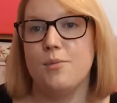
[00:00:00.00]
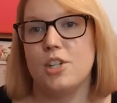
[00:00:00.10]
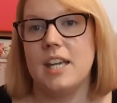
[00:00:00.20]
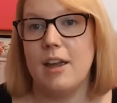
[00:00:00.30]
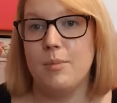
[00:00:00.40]

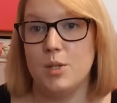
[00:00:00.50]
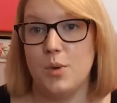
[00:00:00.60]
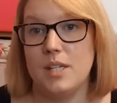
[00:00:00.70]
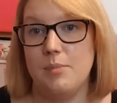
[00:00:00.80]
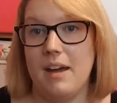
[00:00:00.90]
she gave me a
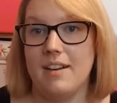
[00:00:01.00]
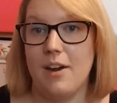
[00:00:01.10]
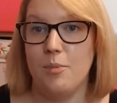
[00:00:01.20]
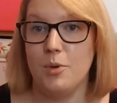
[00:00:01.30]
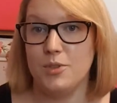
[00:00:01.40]
£20
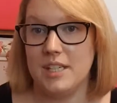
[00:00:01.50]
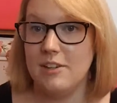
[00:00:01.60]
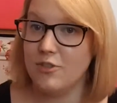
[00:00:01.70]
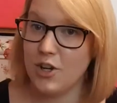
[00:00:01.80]
Harry Potter gift